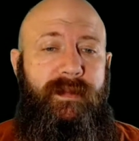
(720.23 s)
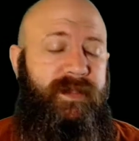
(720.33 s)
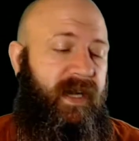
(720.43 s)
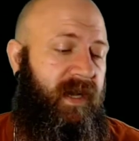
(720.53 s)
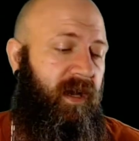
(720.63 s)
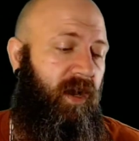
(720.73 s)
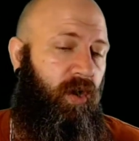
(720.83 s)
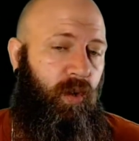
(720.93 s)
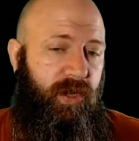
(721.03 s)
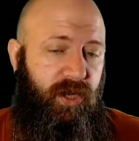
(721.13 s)
say,
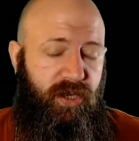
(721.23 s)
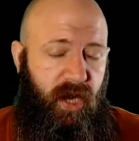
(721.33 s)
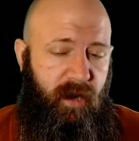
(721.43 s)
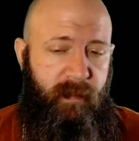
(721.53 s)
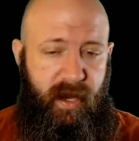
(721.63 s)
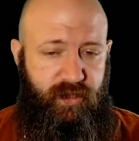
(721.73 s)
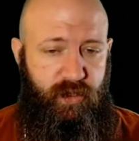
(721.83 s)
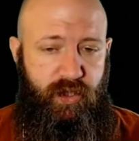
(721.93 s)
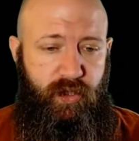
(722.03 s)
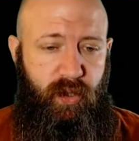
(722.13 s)
well, you're not a man,
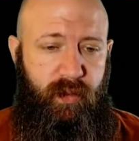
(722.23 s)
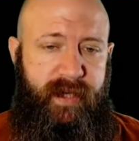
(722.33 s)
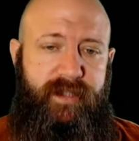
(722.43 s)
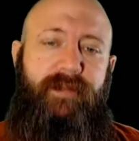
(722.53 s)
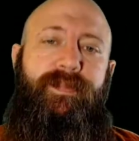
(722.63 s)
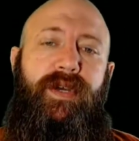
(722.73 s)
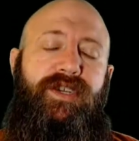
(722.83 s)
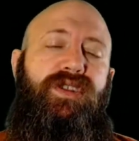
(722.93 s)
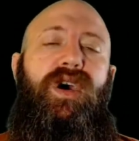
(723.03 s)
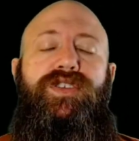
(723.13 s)
so you don't get to put
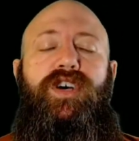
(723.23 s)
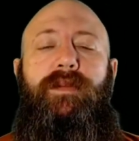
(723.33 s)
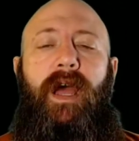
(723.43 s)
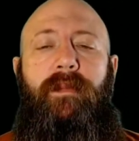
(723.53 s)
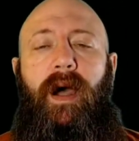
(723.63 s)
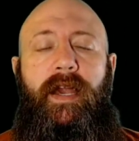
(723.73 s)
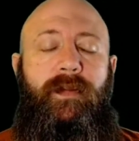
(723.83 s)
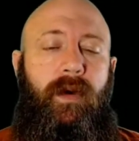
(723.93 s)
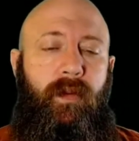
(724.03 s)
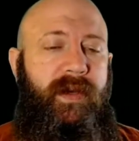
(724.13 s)
your laws on my body.
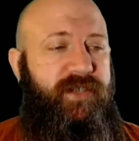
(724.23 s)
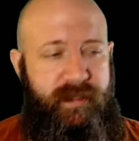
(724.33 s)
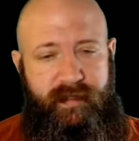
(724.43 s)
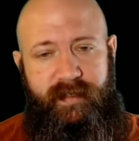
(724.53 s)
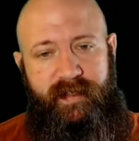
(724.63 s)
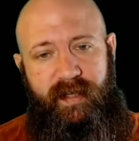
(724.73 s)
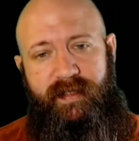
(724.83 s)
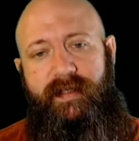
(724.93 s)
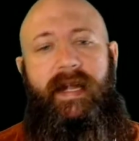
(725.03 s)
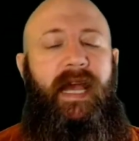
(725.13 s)
Well, we just
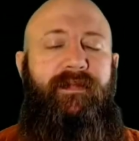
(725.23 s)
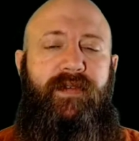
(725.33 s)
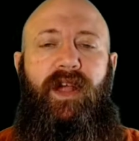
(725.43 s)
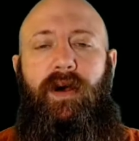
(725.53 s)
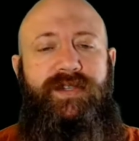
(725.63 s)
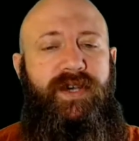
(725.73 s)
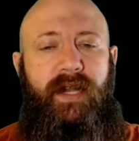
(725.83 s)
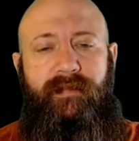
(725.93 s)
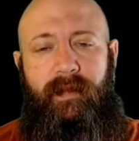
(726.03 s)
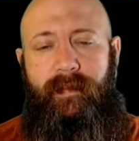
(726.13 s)
discussed that. Every law is
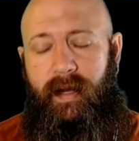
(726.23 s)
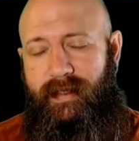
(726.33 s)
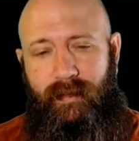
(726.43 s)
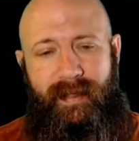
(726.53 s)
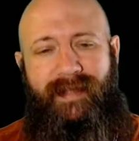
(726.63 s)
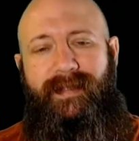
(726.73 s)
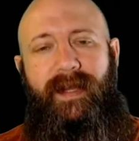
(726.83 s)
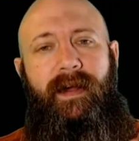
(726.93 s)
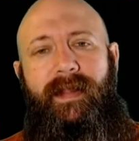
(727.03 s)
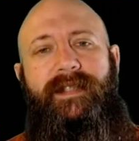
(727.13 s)
on everybody. So that's
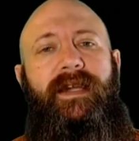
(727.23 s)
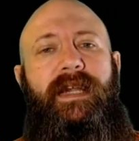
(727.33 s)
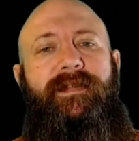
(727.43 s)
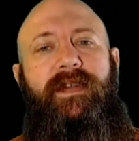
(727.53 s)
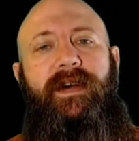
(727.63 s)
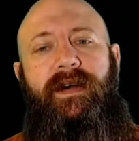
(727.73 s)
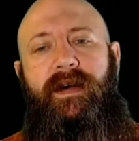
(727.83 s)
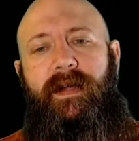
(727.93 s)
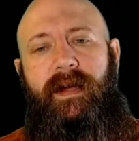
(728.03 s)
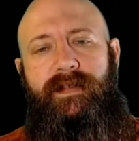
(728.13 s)
not even
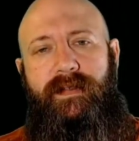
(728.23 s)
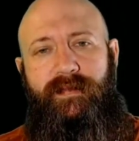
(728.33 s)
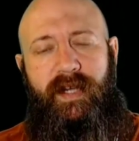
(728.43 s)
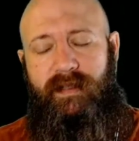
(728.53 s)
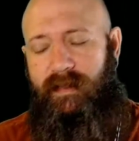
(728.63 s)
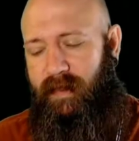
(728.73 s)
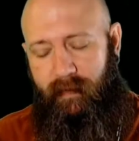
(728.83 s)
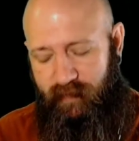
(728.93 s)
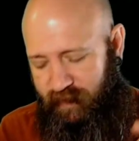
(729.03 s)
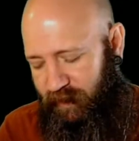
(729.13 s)
a subject of the
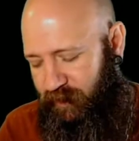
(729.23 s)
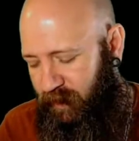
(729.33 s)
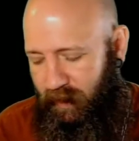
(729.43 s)
conversation.